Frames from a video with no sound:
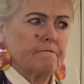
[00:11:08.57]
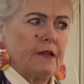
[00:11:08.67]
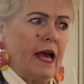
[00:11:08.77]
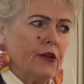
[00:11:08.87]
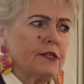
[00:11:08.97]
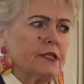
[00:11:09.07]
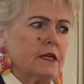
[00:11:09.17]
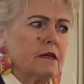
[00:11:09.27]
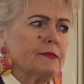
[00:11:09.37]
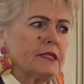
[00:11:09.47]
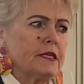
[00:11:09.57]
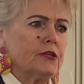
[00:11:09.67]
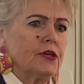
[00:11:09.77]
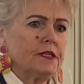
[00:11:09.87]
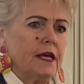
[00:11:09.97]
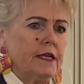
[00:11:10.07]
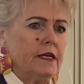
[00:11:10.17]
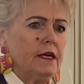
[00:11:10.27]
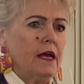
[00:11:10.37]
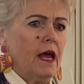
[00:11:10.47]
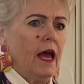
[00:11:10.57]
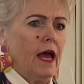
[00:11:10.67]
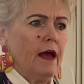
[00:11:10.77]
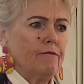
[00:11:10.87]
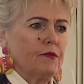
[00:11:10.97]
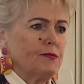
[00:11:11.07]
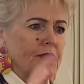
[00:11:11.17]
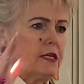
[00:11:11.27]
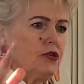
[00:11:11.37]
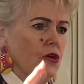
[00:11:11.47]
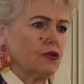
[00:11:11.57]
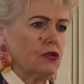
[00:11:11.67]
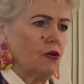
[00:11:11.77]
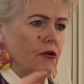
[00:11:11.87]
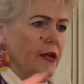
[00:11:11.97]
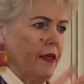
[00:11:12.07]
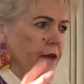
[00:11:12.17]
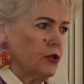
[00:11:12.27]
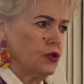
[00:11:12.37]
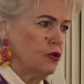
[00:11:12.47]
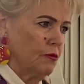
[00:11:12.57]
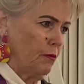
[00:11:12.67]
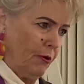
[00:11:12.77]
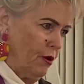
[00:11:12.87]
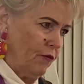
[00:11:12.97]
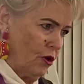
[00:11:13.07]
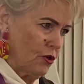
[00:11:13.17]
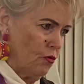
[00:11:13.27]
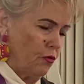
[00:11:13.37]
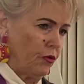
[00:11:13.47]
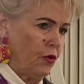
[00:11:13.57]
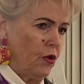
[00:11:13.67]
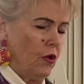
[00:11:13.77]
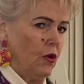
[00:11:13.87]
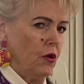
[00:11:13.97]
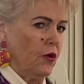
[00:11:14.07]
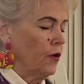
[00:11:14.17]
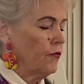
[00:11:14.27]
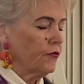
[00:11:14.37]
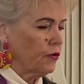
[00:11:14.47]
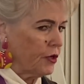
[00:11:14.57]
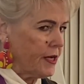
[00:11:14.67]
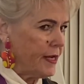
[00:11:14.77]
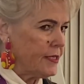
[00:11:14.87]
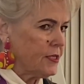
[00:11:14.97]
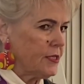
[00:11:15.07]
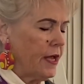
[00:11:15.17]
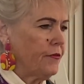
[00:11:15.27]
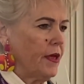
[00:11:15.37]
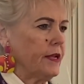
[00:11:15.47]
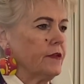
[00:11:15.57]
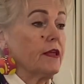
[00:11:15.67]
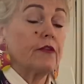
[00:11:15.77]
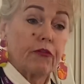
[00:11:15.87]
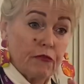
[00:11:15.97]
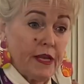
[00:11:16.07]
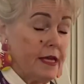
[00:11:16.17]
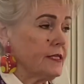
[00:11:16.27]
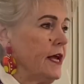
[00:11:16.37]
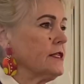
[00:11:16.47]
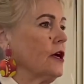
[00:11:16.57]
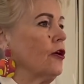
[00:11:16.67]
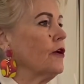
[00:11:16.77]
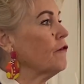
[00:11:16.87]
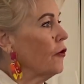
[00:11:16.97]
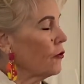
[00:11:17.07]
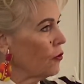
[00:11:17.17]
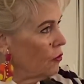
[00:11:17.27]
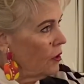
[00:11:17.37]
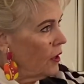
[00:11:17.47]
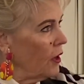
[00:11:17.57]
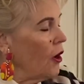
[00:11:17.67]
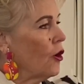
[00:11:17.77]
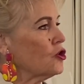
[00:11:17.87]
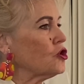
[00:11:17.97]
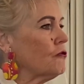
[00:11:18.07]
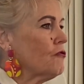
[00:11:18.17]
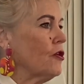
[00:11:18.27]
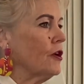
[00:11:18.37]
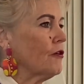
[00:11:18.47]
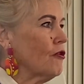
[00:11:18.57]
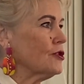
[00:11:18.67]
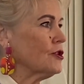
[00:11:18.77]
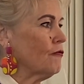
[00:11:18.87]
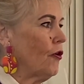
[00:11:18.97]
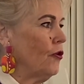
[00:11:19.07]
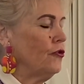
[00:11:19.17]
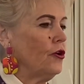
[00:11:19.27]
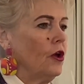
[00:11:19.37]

I don't see the mosquitoes, honey. The mosquitoes are nothing to do with Boulevard North. Couldn't understand that. Then 3 days later, I got a phone call, Ocean Royal across the road.